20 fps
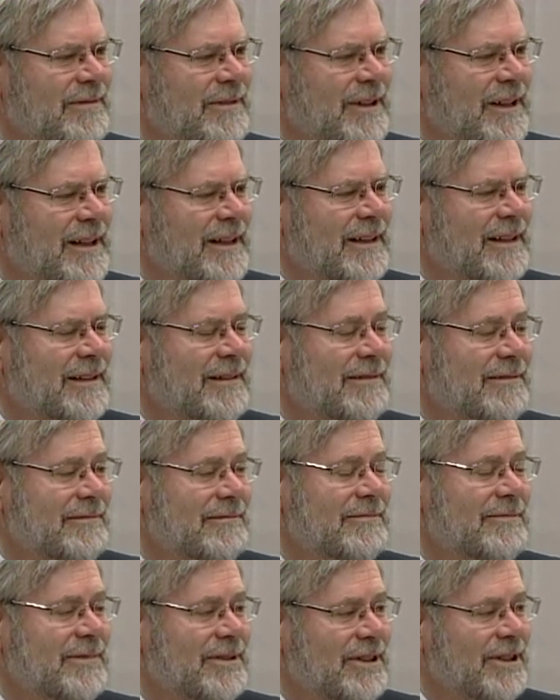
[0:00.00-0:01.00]
And
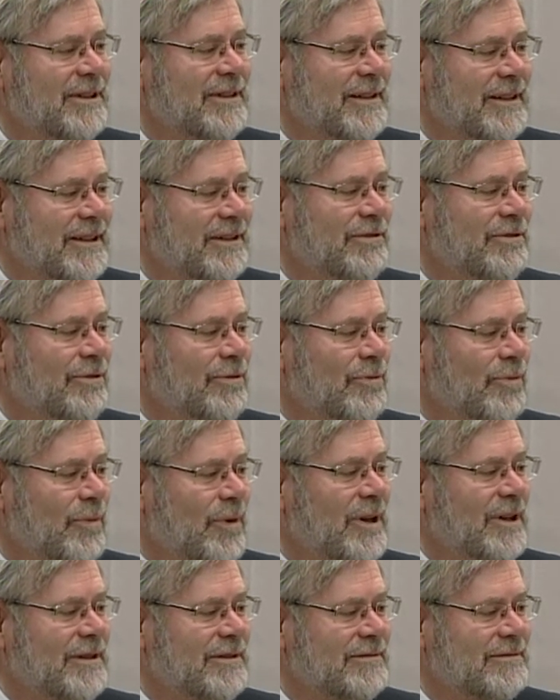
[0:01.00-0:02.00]
you do
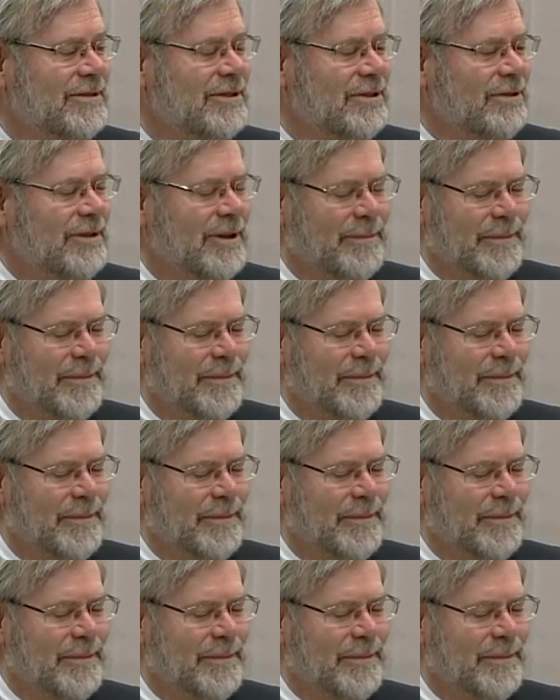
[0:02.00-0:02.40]
want to do it.